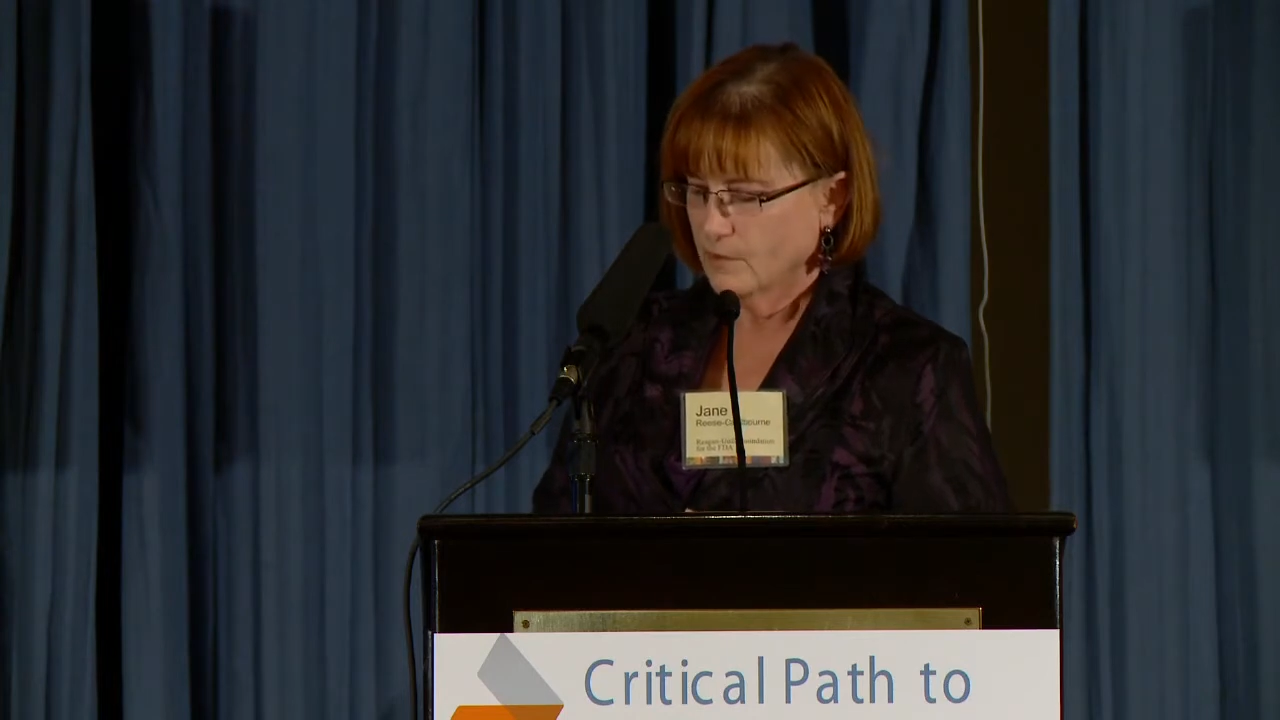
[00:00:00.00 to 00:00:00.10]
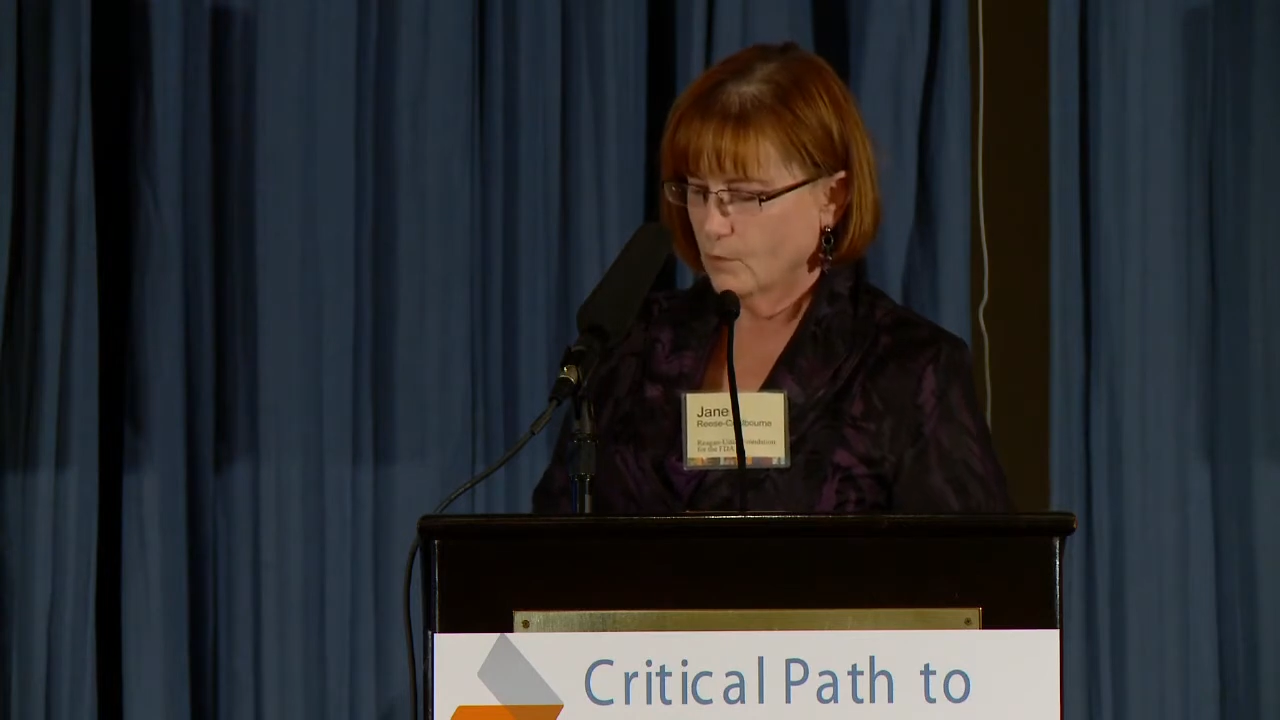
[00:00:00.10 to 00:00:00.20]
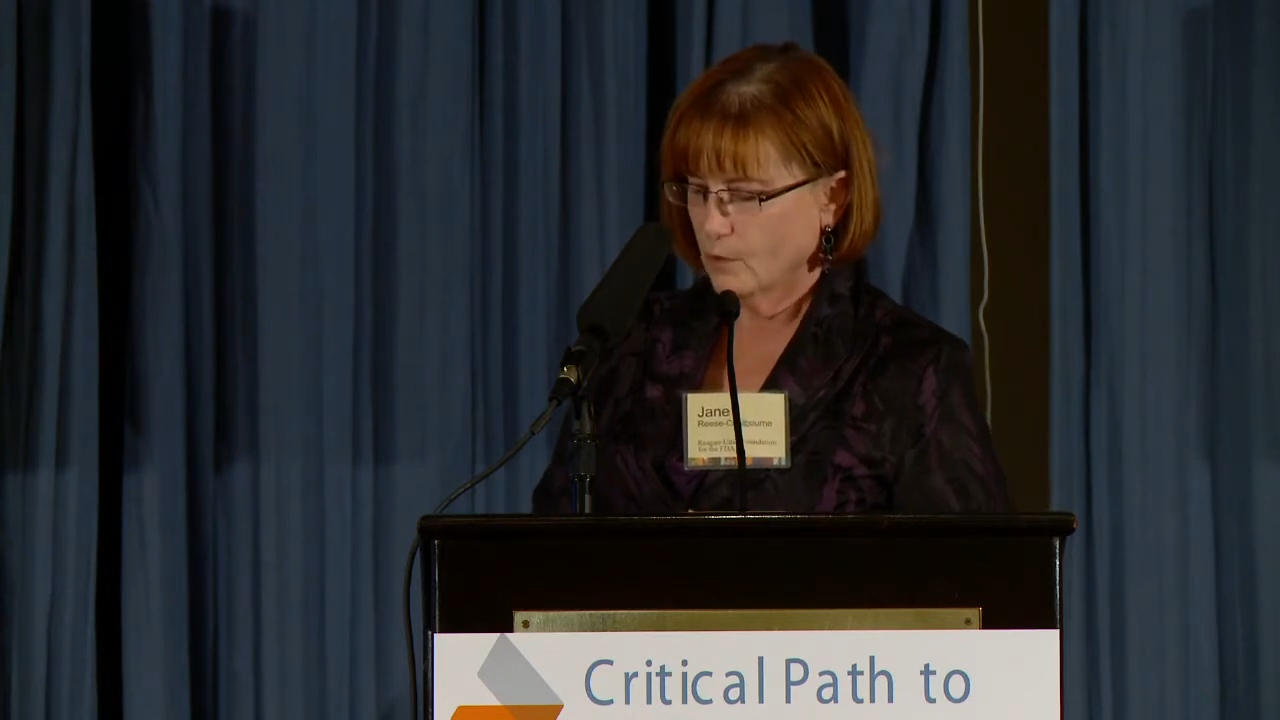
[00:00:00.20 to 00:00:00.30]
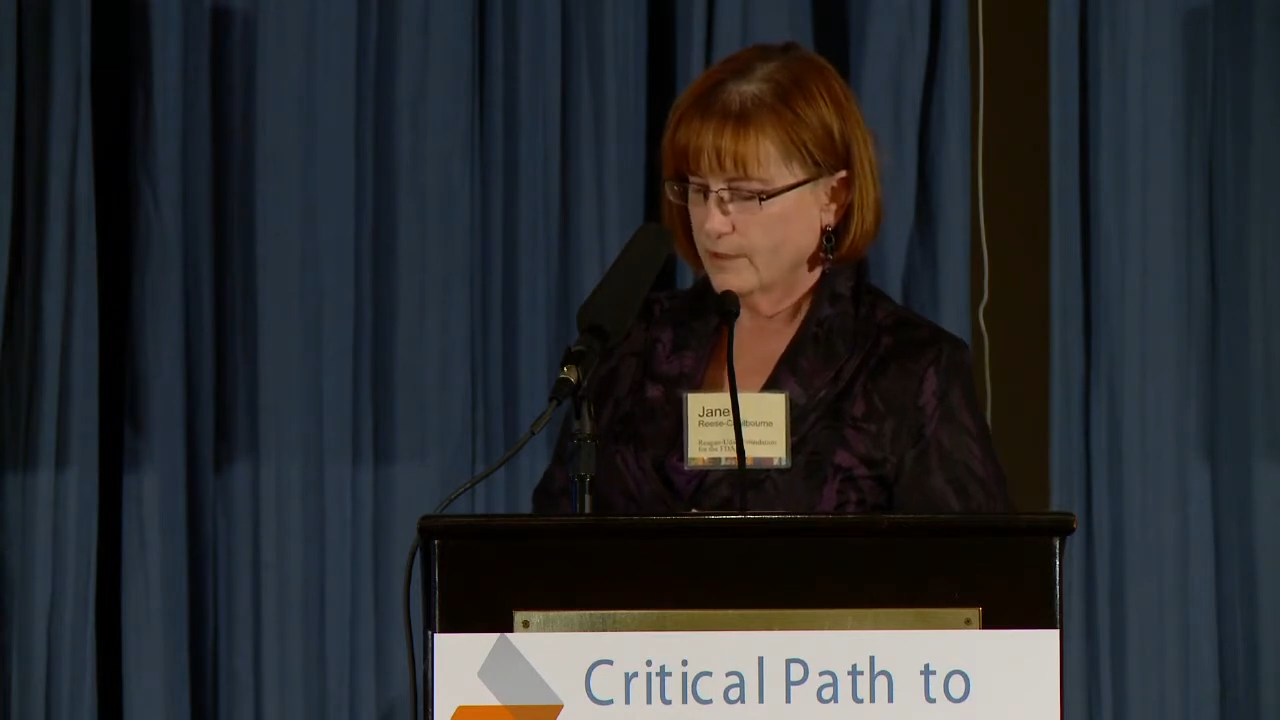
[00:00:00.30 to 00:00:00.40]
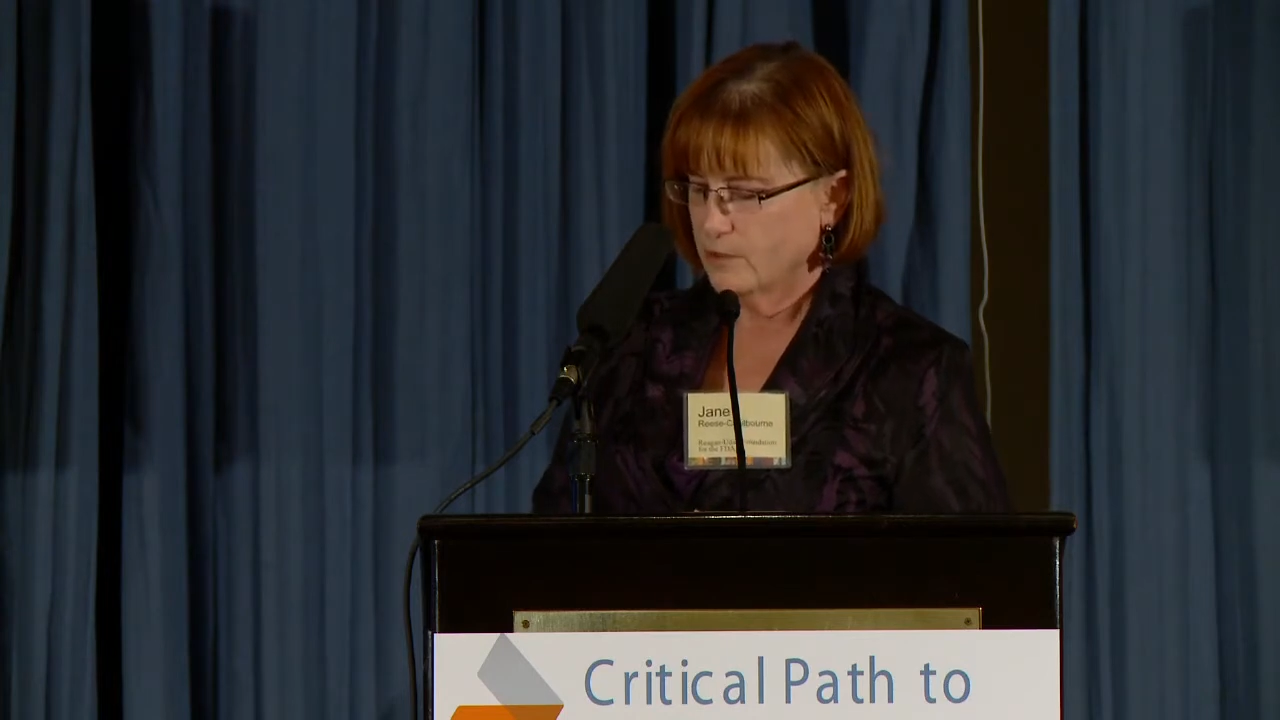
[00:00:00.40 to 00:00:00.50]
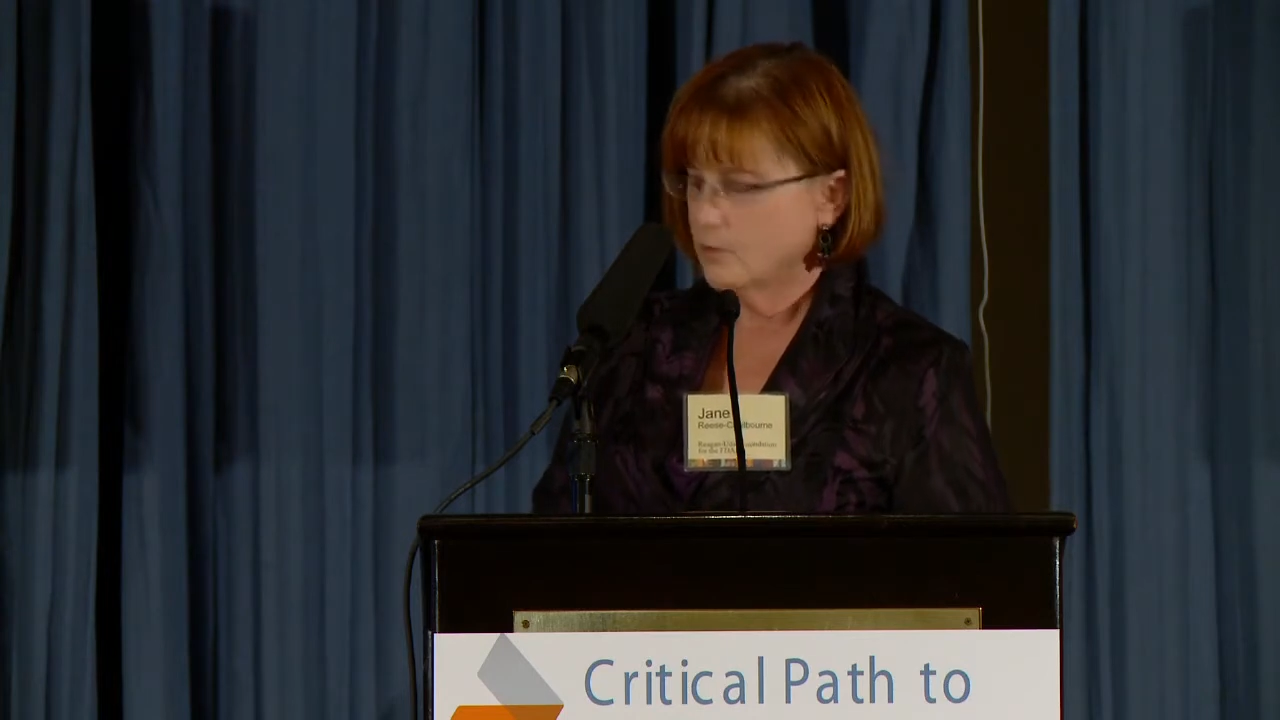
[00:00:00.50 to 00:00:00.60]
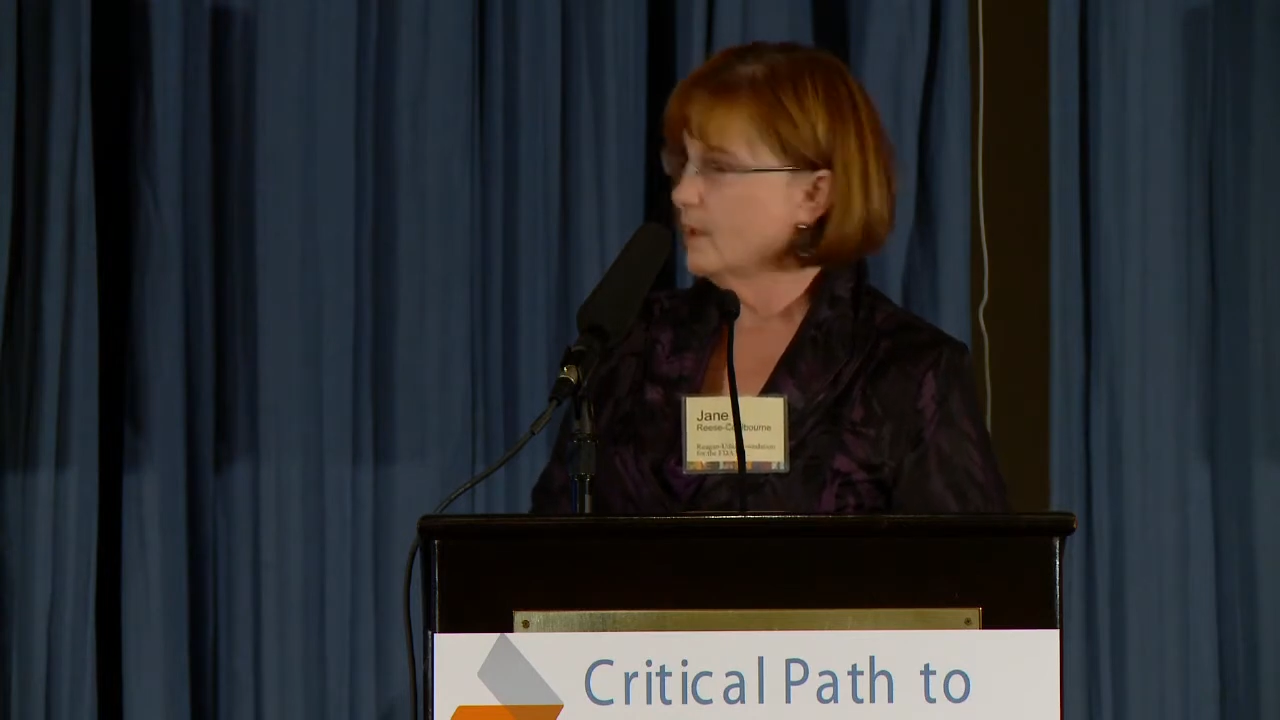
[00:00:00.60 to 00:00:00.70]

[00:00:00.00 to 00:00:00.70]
worry too